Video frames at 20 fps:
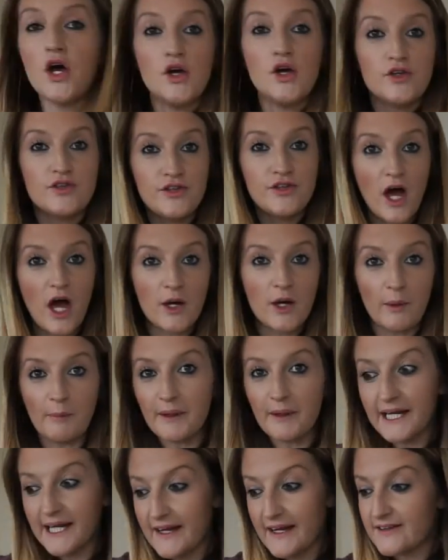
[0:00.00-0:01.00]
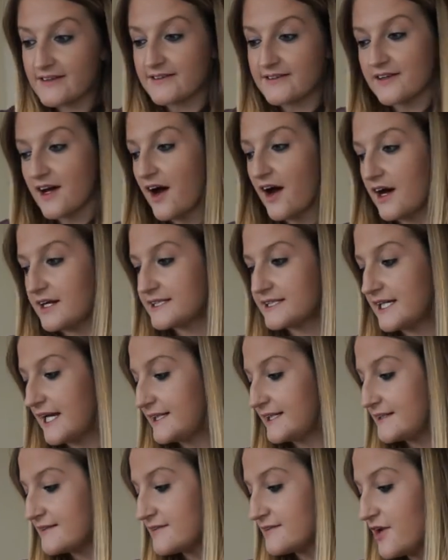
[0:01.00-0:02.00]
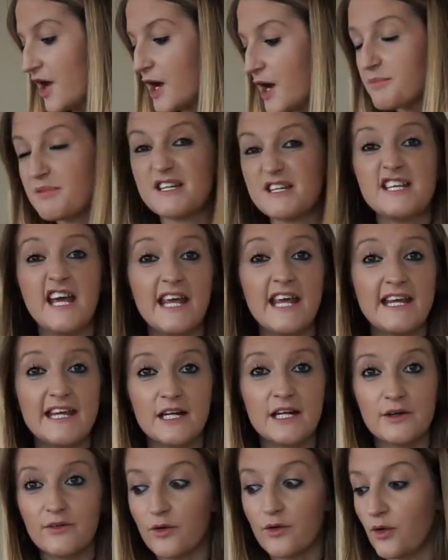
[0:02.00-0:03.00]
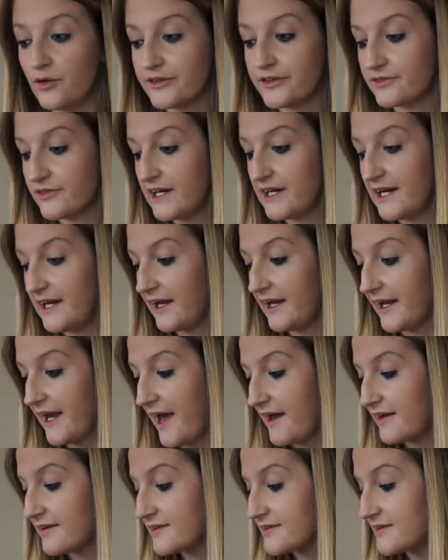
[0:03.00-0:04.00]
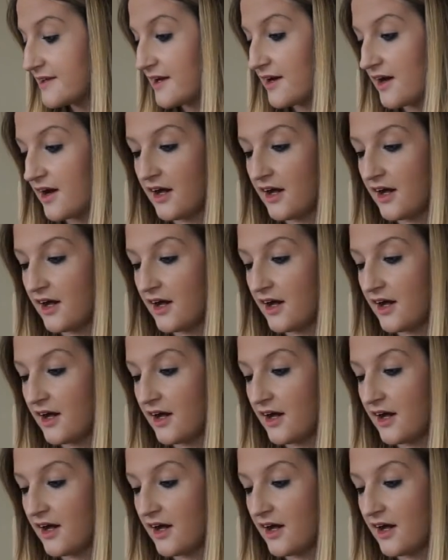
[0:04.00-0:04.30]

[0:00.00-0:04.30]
So I'm going to get started. There's no particular order really, I guess.